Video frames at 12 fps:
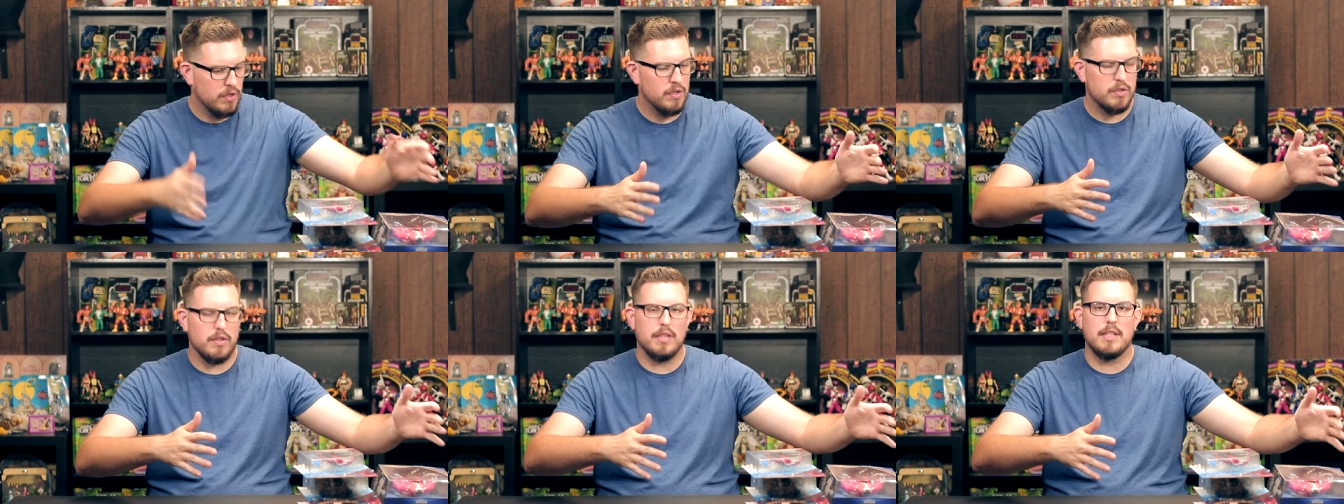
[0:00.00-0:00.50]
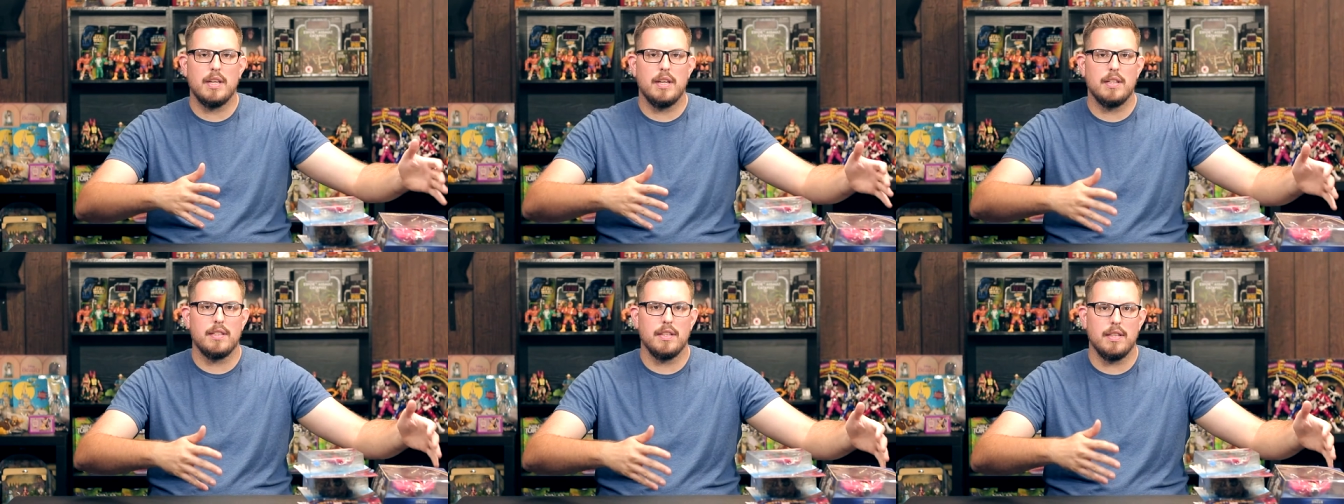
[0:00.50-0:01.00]
So let's get
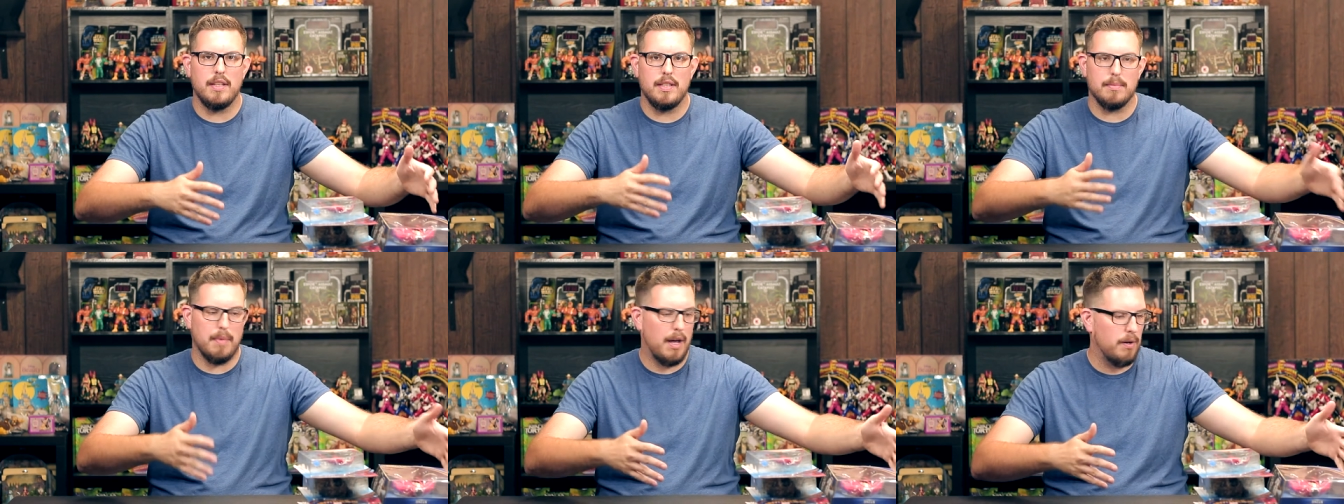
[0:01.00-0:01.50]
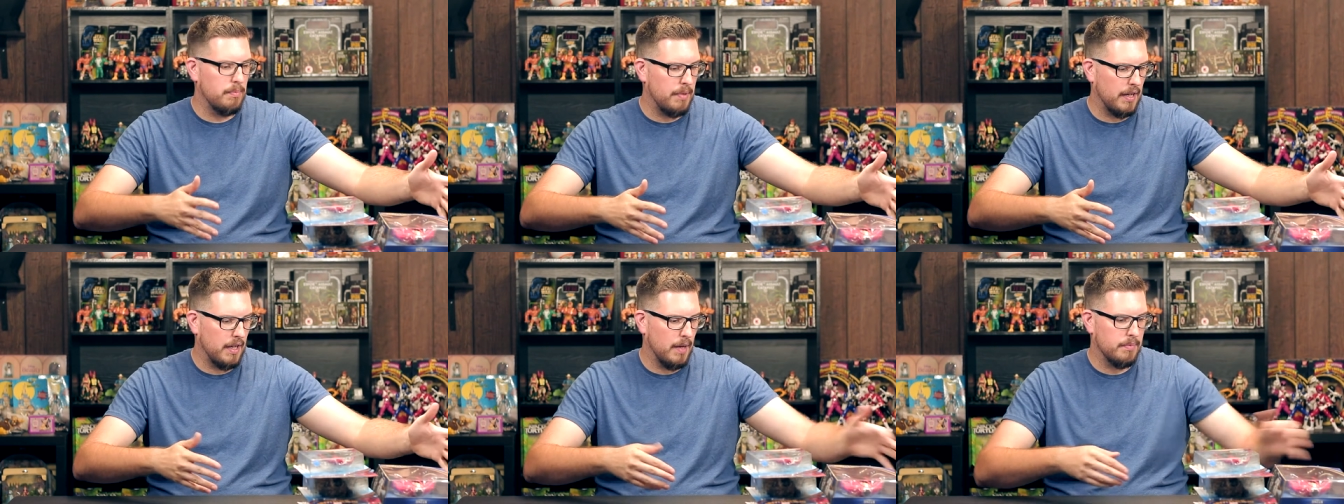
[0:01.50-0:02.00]
into these modern
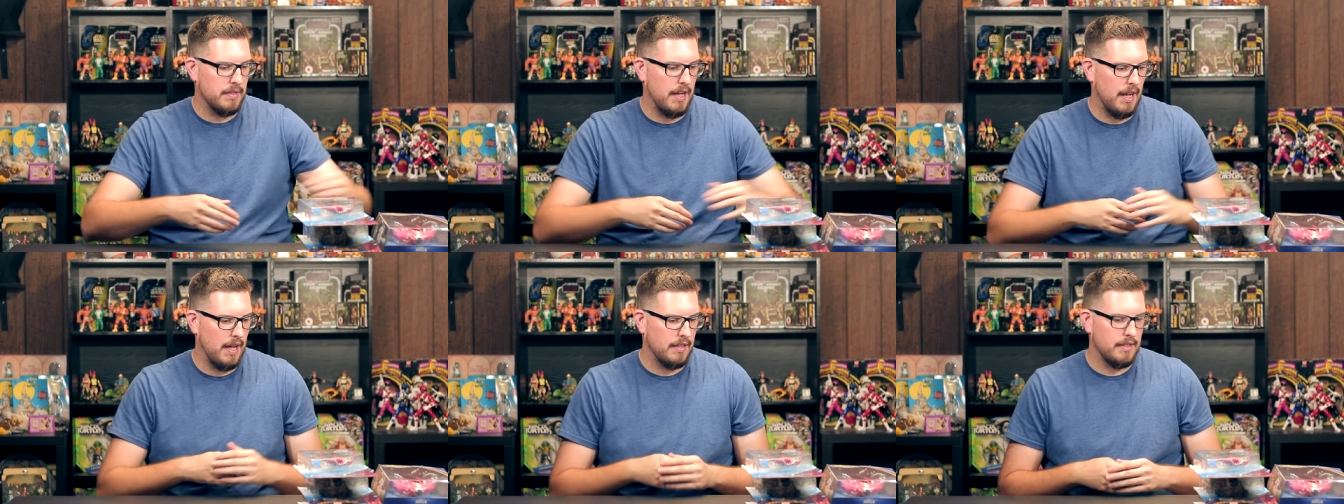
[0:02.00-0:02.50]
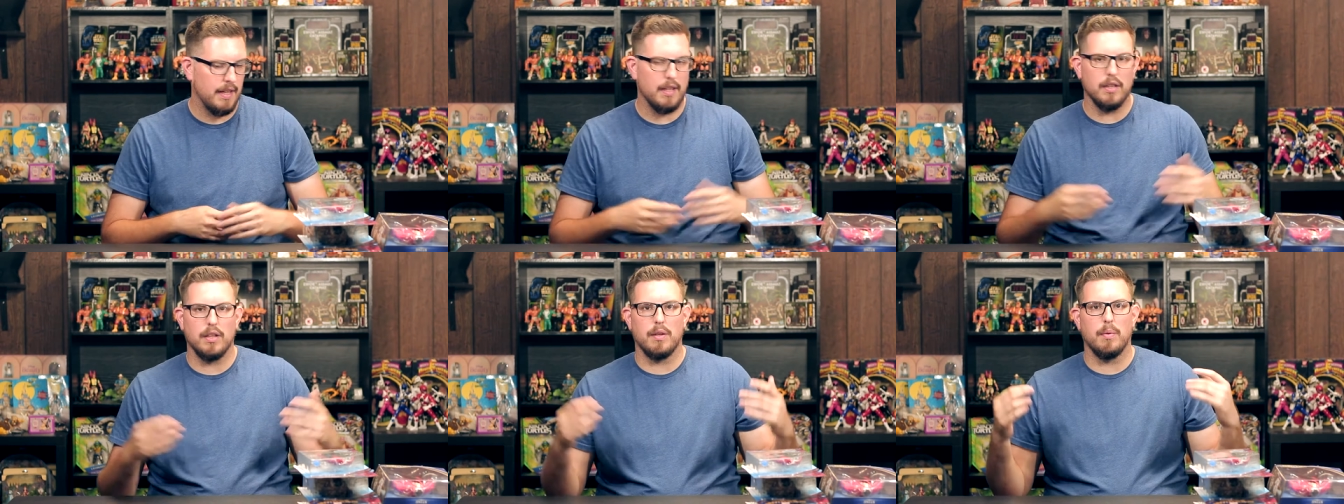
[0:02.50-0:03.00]
pickups and take a
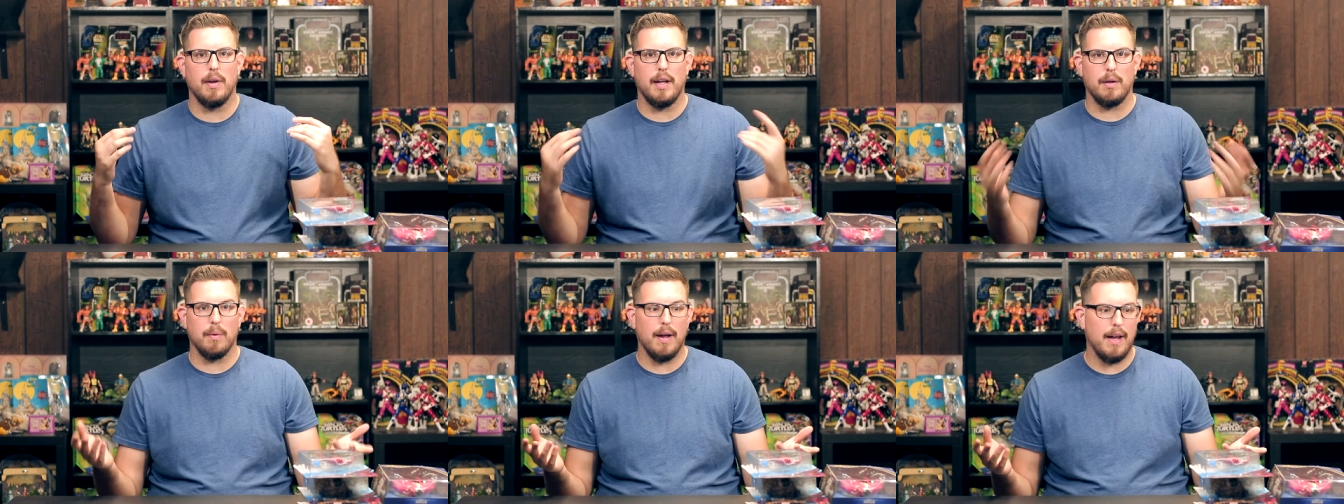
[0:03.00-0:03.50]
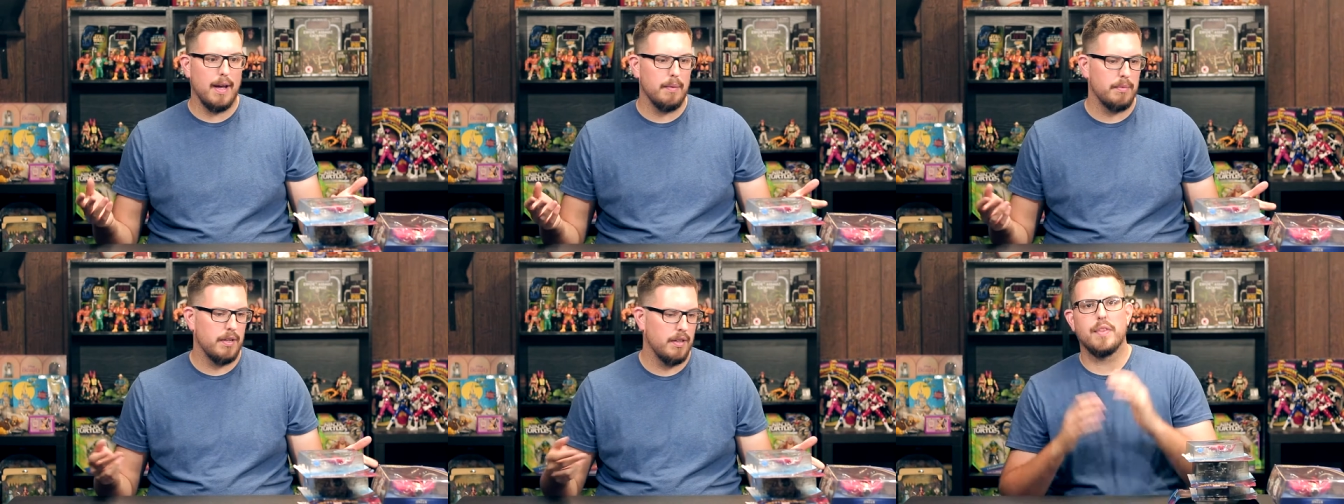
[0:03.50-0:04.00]
look at what I grabbed.